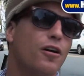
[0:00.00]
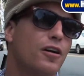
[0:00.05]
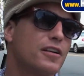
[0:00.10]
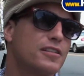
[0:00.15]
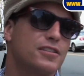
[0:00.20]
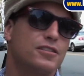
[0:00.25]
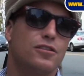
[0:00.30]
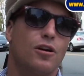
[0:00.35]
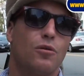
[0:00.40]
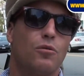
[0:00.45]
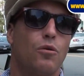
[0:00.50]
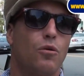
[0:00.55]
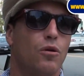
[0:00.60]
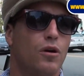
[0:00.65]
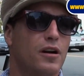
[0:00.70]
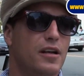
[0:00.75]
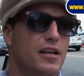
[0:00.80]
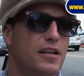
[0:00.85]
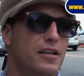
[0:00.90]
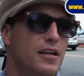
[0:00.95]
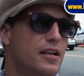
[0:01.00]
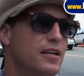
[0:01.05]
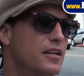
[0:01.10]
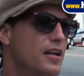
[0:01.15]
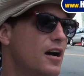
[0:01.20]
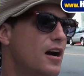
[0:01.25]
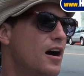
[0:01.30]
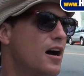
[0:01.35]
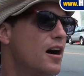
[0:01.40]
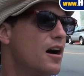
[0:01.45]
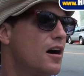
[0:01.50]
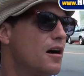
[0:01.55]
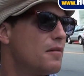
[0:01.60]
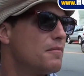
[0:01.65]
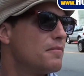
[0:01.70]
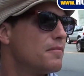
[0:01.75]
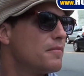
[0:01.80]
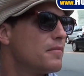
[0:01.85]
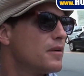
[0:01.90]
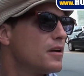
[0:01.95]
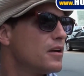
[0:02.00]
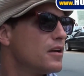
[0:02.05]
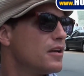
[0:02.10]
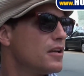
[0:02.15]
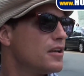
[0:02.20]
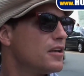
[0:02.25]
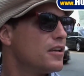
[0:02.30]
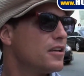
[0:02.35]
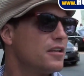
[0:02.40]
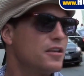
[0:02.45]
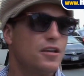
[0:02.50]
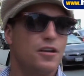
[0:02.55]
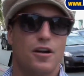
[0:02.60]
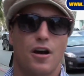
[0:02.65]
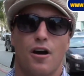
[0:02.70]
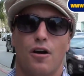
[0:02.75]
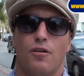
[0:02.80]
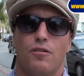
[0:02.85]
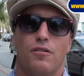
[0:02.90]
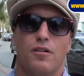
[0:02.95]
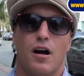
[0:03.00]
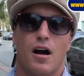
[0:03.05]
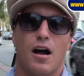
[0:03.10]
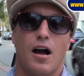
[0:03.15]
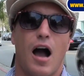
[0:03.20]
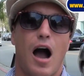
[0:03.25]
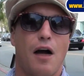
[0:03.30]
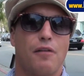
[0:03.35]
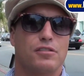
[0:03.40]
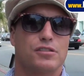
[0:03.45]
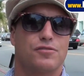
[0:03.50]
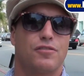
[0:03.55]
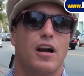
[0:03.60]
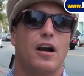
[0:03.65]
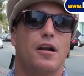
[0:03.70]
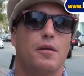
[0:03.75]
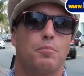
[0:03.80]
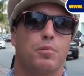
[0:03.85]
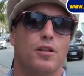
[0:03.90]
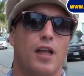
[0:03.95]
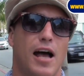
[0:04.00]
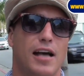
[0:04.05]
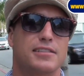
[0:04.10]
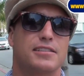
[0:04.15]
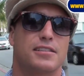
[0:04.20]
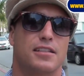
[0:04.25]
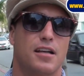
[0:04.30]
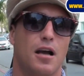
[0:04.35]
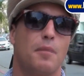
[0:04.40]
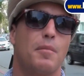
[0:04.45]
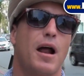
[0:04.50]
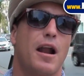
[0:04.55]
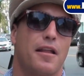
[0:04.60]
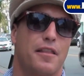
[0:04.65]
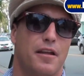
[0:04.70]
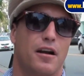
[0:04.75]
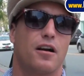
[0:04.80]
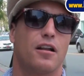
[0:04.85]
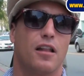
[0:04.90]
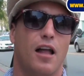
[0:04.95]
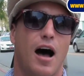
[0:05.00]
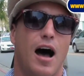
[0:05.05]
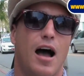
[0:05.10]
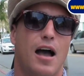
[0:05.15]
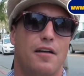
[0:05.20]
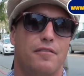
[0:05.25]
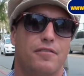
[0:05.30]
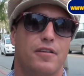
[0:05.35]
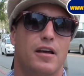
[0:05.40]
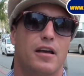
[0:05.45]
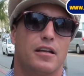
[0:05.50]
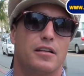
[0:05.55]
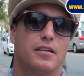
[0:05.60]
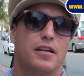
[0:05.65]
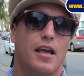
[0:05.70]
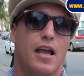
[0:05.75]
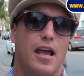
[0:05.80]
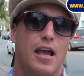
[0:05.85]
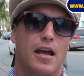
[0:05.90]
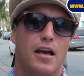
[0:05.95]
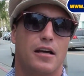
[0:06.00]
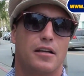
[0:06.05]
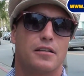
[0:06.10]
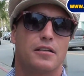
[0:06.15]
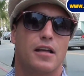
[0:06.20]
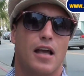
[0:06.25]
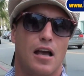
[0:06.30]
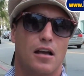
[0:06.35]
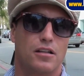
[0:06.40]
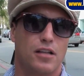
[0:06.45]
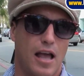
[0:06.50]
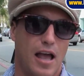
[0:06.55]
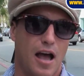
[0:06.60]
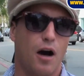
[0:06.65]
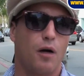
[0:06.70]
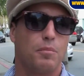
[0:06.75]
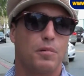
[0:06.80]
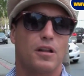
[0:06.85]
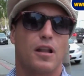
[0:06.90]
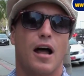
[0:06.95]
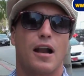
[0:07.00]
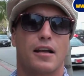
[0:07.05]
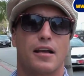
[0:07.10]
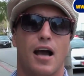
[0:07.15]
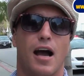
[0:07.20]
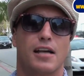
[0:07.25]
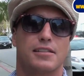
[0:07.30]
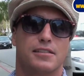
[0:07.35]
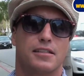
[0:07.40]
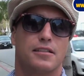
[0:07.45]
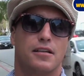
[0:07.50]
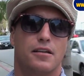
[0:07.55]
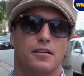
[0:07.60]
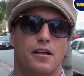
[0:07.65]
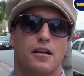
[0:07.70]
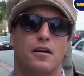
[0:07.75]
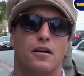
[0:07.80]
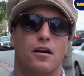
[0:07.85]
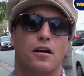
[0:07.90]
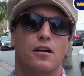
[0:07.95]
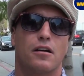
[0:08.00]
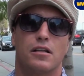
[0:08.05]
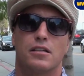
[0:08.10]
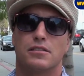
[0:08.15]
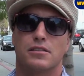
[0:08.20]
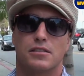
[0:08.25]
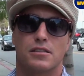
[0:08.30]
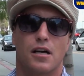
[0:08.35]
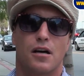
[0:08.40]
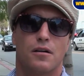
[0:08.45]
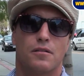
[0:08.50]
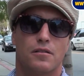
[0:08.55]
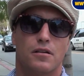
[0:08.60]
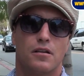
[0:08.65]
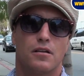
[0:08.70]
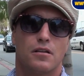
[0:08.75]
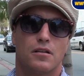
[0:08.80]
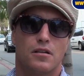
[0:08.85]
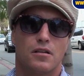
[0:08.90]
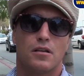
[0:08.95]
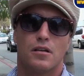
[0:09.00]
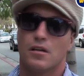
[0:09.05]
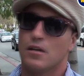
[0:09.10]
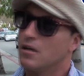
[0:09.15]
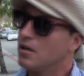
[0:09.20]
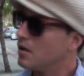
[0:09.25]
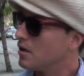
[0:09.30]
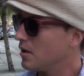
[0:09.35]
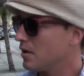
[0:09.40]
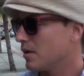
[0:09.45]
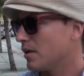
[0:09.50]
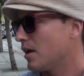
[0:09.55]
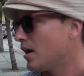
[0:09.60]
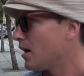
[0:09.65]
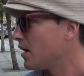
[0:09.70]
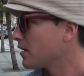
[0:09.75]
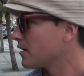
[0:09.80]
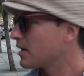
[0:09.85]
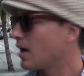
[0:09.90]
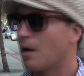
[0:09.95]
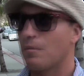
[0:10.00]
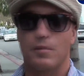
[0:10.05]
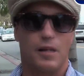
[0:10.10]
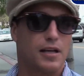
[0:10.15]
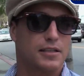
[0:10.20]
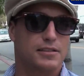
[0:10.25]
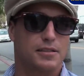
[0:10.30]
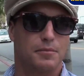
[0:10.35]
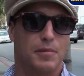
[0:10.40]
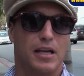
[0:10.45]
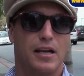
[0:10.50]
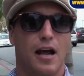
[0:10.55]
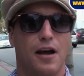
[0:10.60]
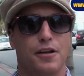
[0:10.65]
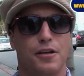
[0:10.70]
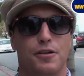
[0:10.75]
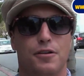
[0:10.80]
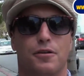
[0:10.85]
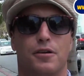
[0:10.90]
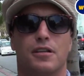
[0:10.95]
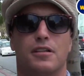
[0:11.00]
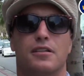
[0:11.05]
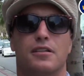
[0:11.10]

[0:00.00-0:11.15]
notice, no warning, and. Uh, you know, I, I, was very blessed to come out of there alive and, and yeah, for sure, help a lot of guys in there that are hurting. So that's awesome, man. Yeah, God bless it, man. How you doing?